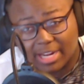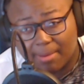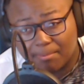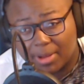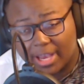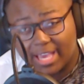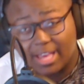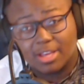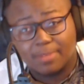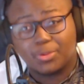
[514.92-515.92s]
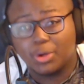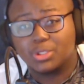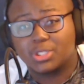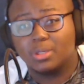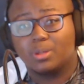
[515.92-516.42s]
Empire,
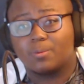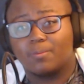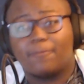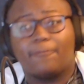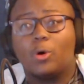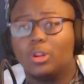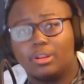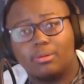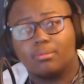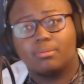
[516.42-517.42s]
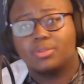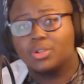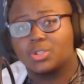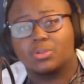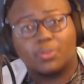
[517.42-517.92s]
those had fallen.
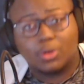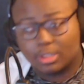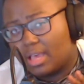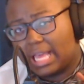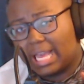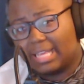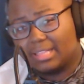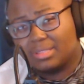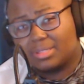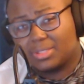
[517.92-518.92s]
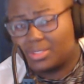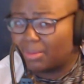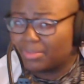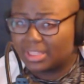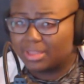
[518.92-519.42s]
And
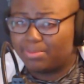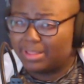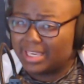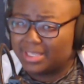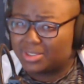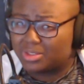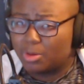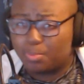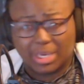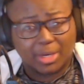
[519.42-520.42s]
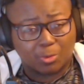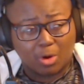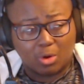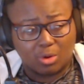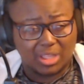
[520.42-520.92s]
something that plays a big
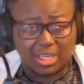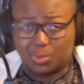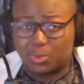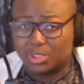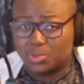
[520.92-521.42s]
role in World War